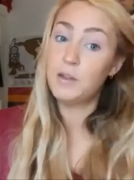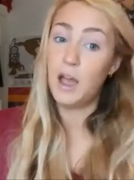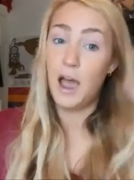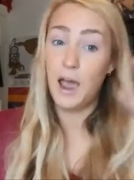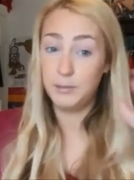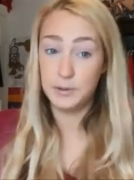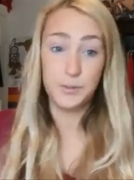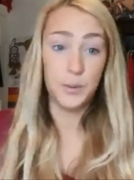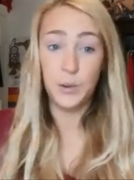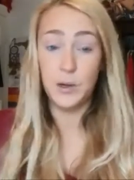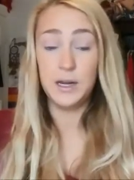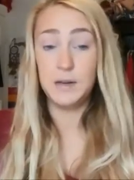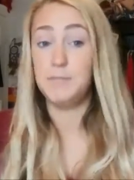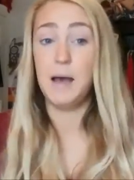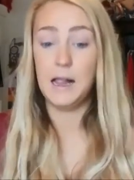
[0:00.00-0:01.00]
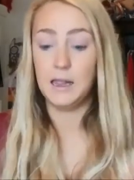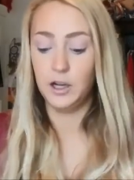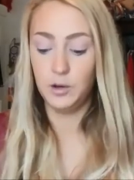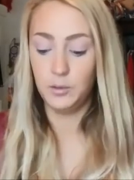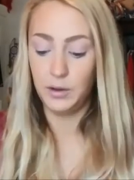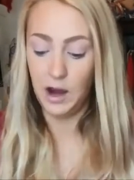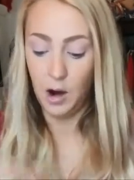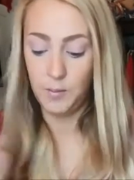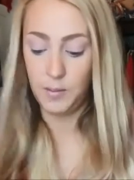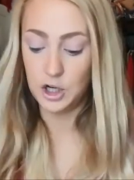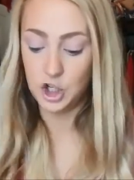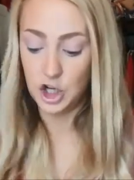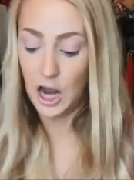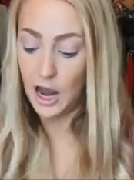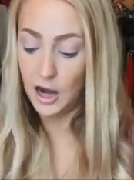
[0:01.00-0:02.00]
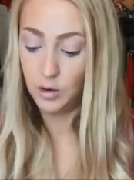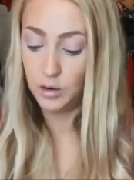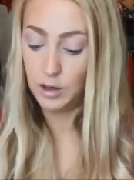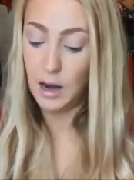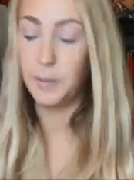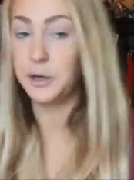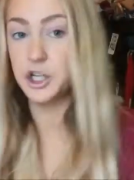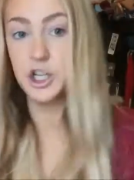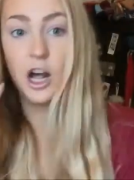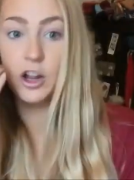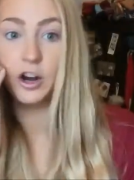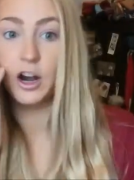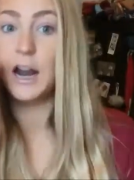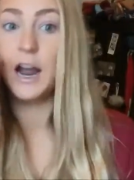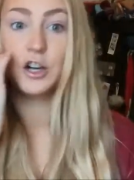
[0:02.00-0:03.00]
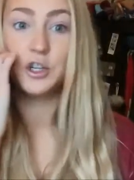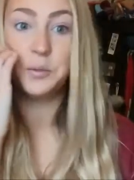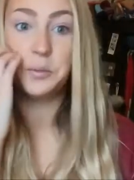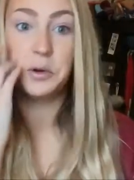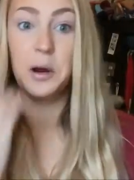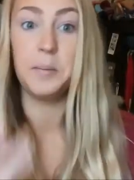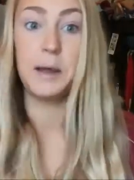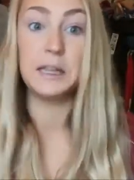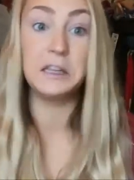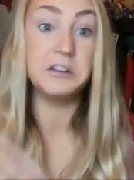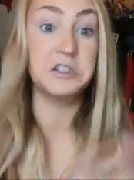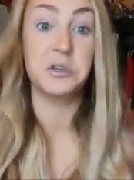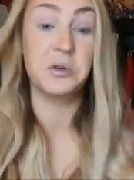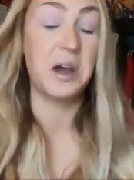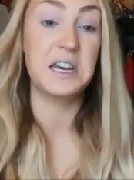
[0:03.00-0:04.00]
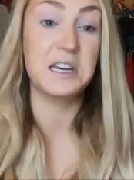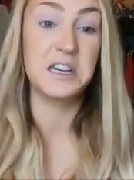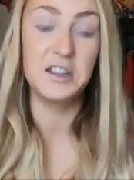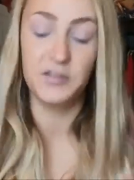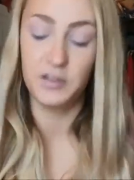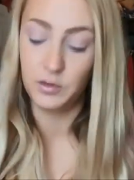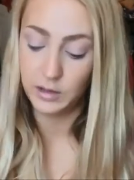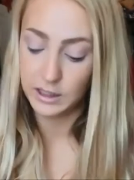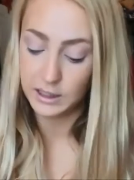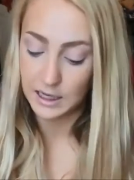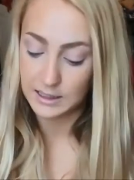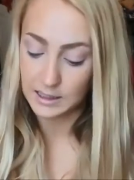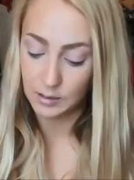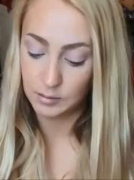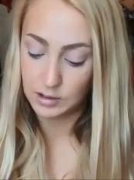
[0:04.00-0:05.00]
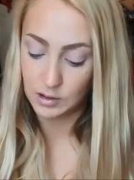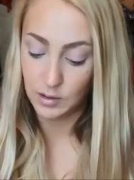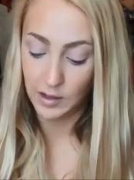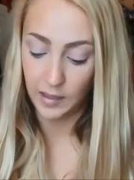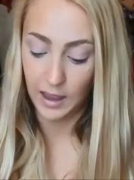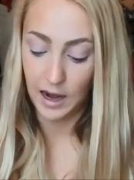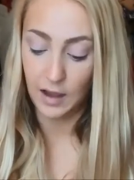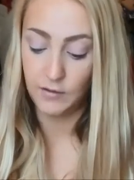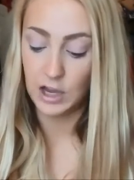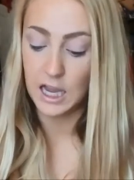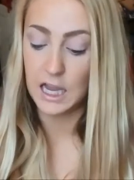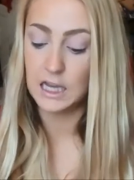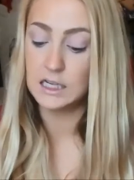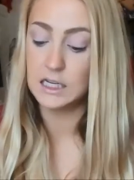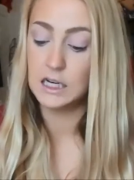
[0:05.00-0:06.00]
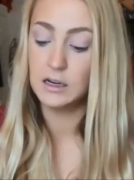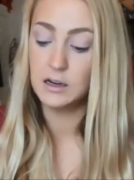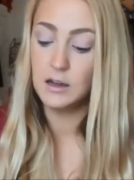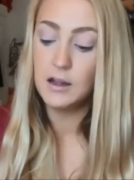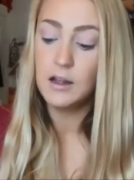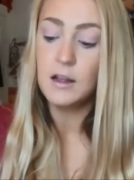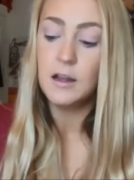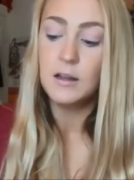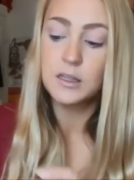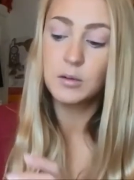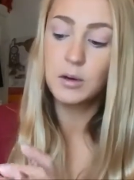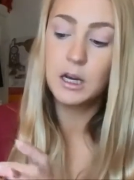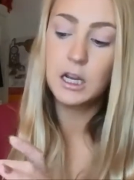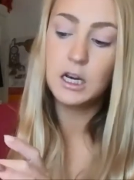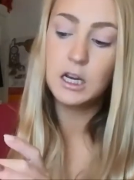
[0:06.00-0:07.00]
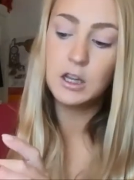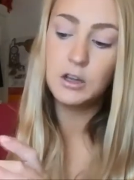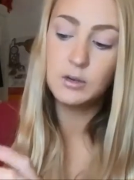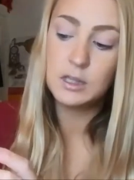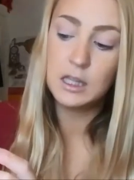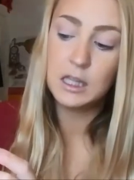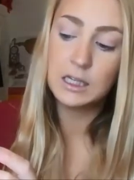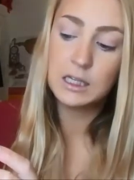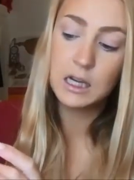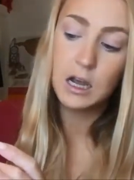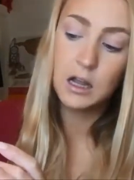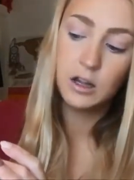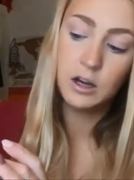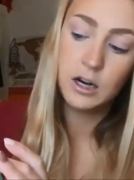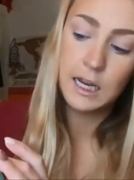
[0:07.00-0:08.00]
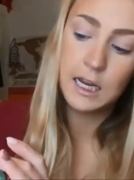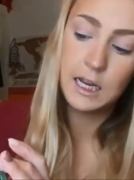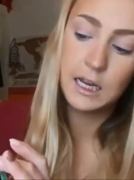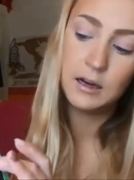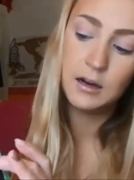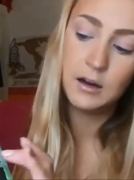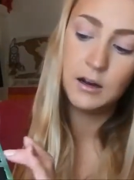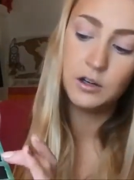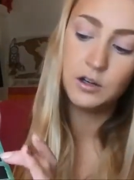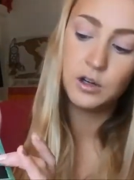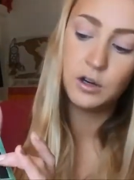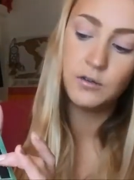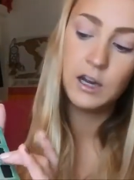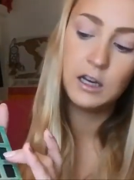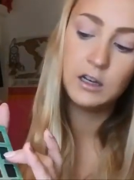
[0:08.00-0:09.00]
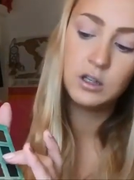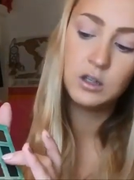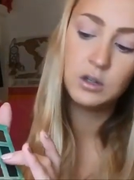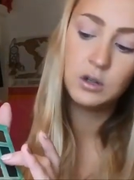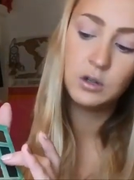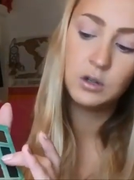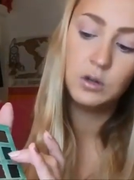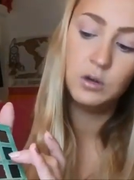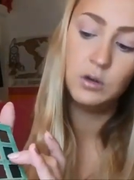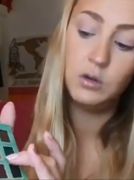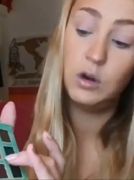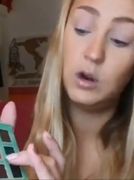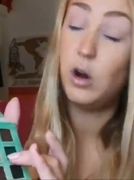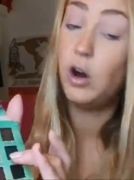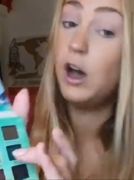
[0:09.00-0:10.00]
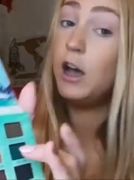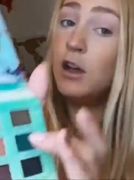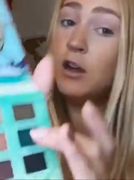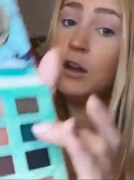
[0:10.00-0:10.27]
I was pretty mellow with how much shadow and how much color I actually put on my lid, so I didn't even realize I was going that heavy-handed. So we're going to use this color in Turvatulua.